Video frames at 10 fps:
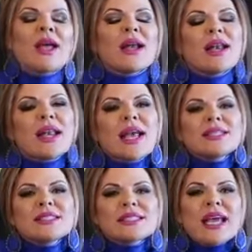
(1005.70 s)

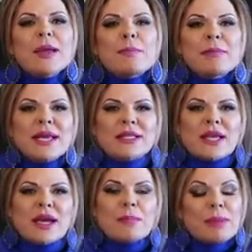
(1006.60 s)
Let's get a
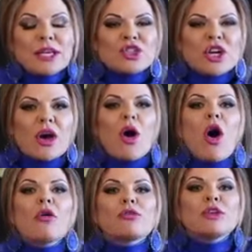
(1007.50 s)
picture
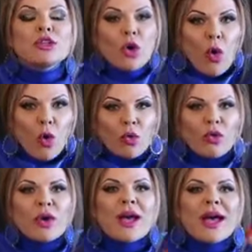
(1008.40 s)
of
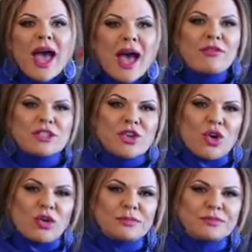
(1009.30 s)
your
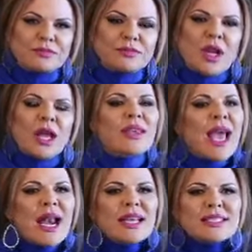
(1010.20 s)
avatar. The
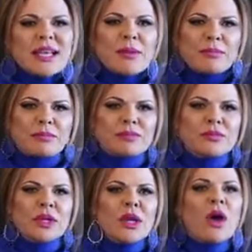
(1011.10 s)
LSM.
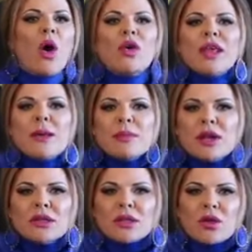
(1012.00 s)
Are they
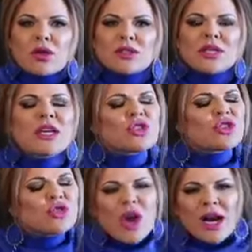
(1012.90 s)
middle class,
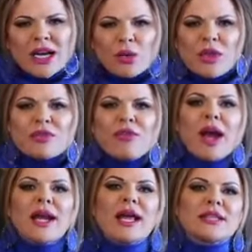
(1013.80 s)
struggling with
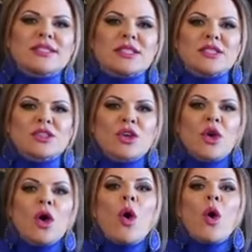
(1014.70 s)
finances?
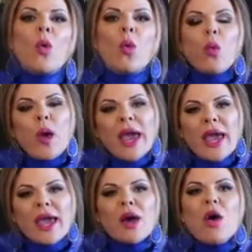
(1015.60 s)

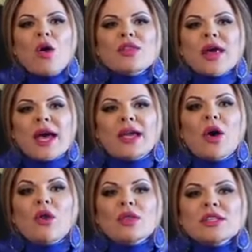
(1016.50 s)
Where are they
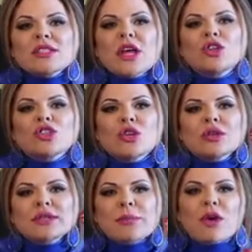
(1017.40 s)
on the
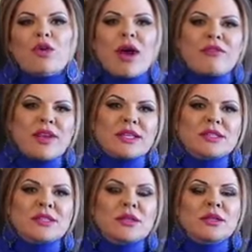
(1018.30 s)
social
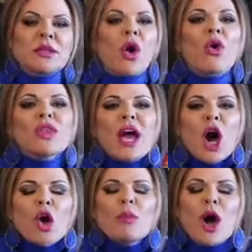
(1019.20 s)
demographics? Are they
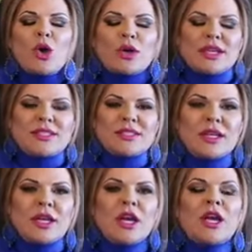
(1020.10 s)

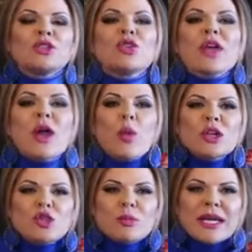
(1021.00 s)
homeowners? Do they
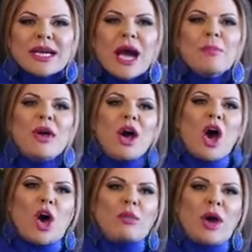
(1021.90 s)
want to become a
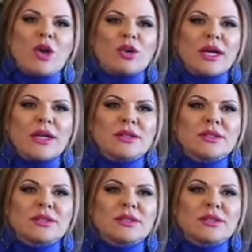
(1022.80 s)
homeowner?